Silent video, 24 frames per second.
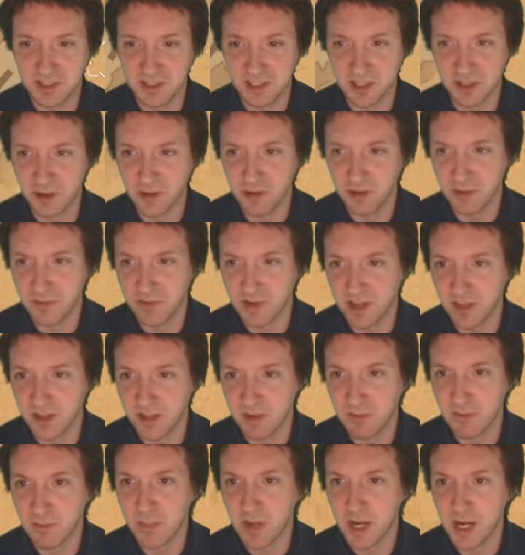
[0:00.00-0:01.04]
Stardew Valley
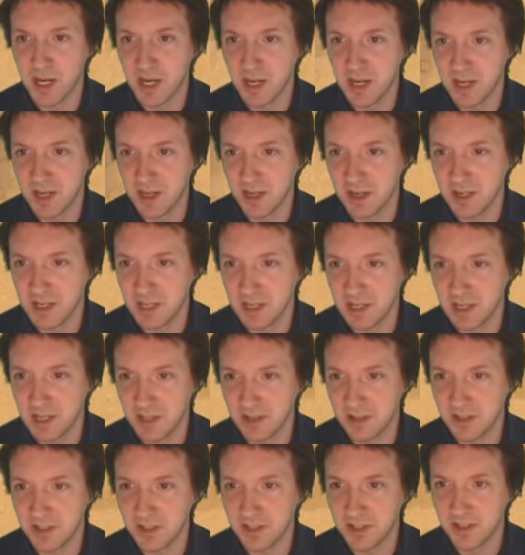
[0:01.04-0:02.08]
mine, I
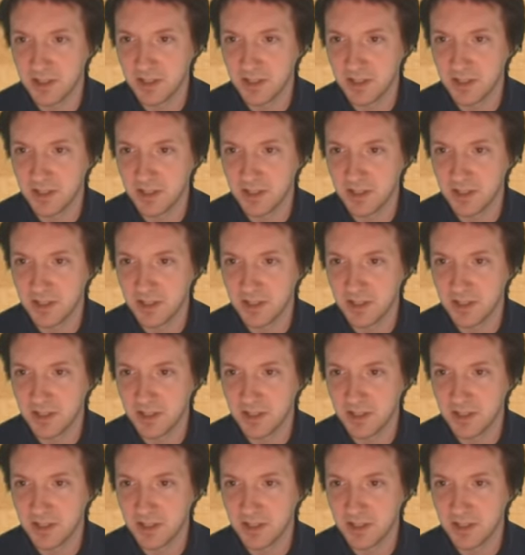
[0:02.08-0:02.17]
guess.